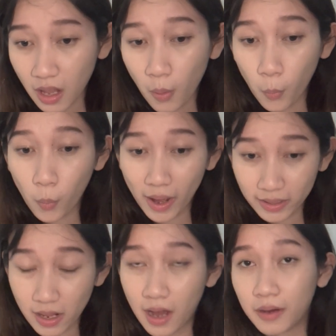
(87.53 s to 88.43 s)
1
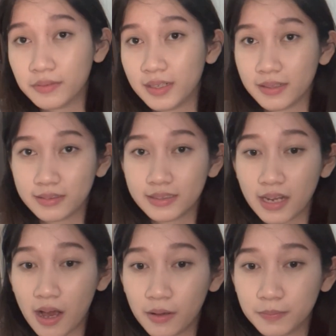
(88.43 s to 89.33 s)
hour
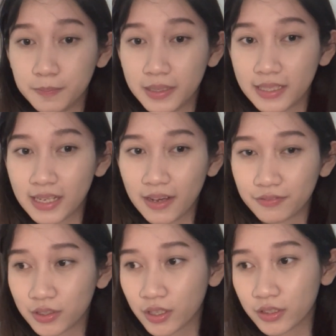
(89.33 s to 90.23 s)
now, but I
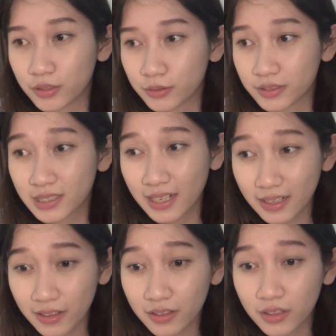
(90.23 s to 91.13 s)
forgot to
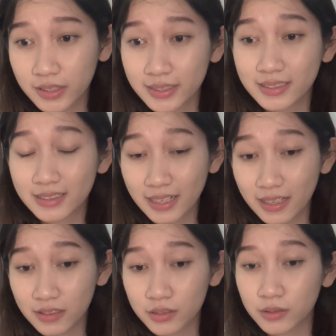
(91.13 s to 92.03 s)
screen record the
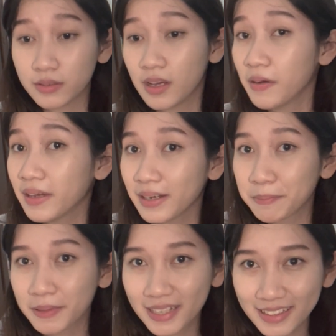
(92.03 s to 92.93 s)
screen, so now I
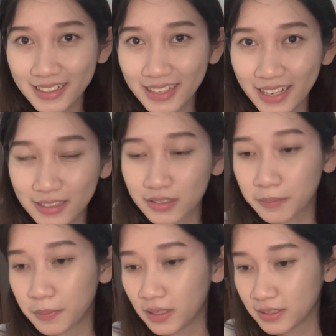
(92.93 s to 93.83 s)
repeat it again, so
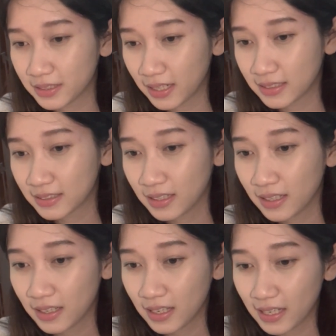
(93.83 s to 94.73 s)
apologize
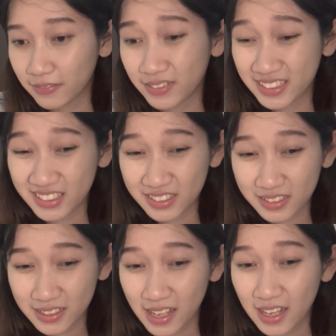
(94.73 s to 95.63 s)
if I
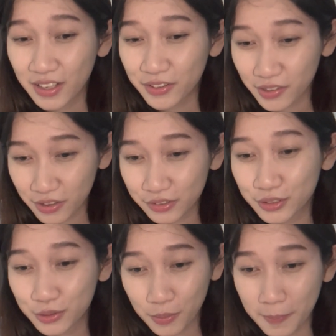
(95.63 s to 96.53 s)
just talk
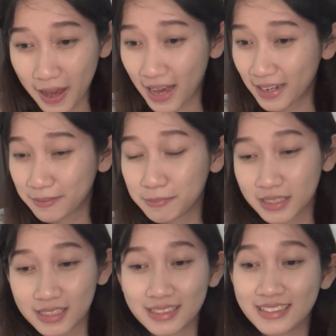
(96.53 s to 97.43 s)
so bad
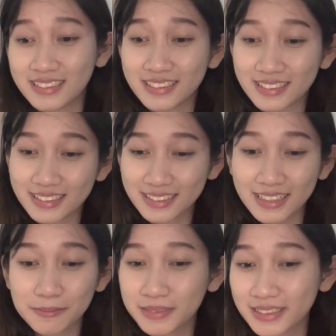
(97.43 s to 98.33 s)
because
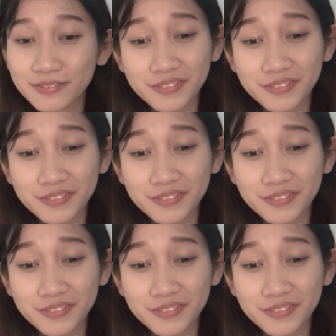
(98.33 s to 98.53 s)
I'm just